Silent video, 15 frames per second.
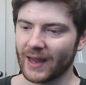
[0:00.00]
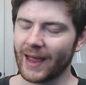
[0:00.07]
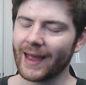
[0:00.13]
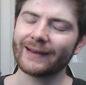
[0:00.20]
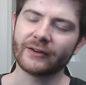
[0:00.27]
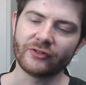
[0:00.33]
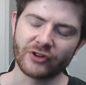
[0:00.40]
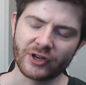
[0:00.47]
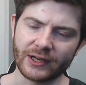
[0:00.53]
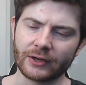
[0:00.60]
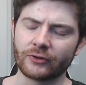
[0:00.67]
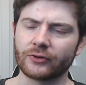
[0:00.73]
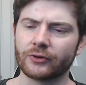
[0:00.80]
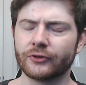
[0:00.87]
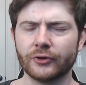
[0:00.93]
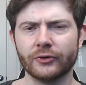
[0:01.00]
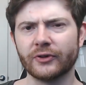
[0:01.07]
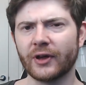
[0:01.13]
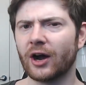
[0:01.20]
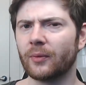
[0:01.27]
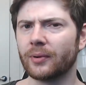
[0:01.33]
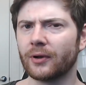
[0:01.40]
And a genius or two
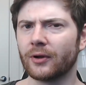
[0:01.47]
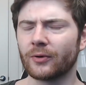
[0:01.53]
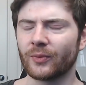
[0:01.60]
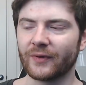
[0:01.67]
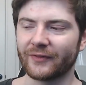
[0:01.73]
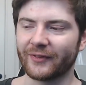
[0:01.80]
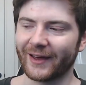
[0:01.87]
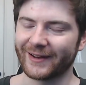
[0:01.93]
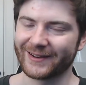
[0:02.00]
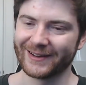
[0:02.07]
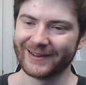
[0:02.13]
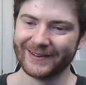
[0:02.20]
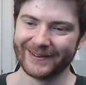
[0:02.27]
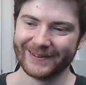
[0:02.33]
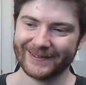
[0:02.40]
to help along with that.